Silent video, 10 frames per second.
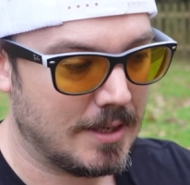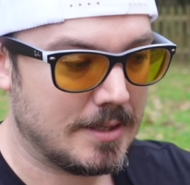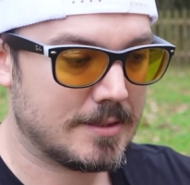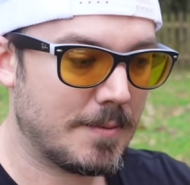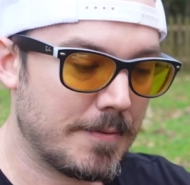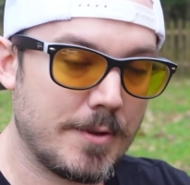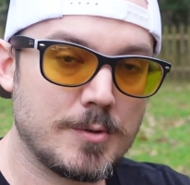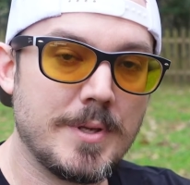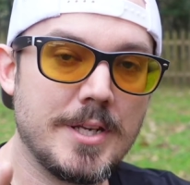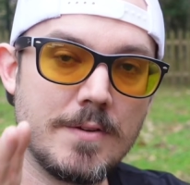Some of those
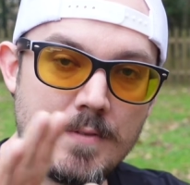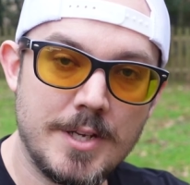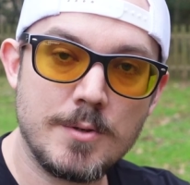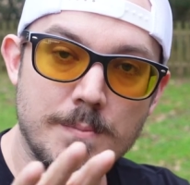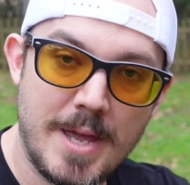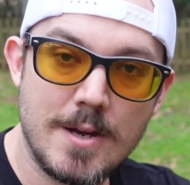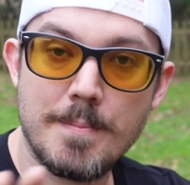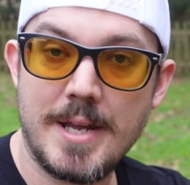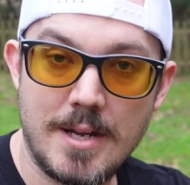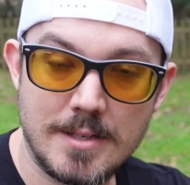mini videos may or
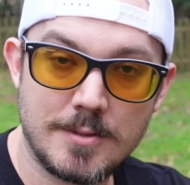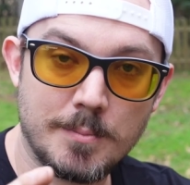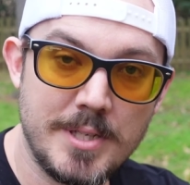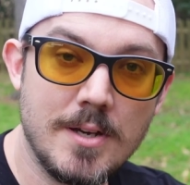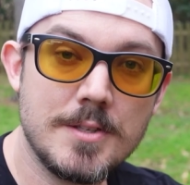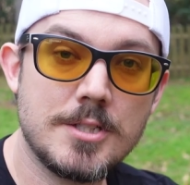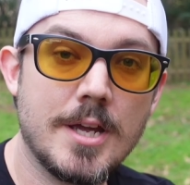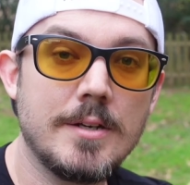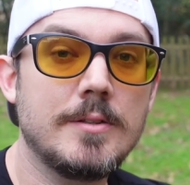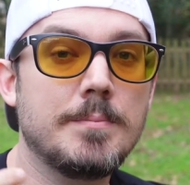may not still be on the
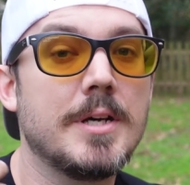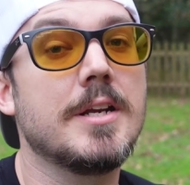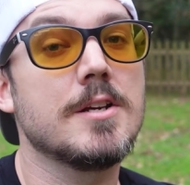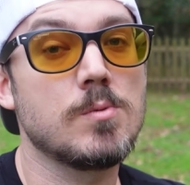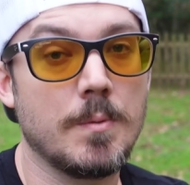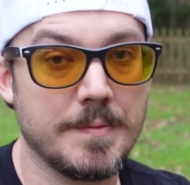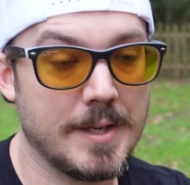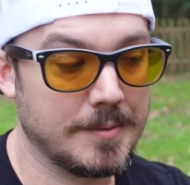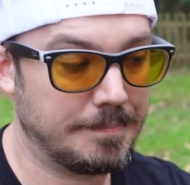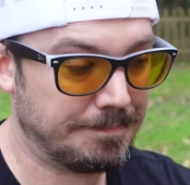channel, but here's what we've
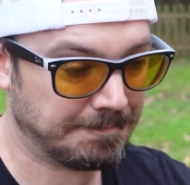done.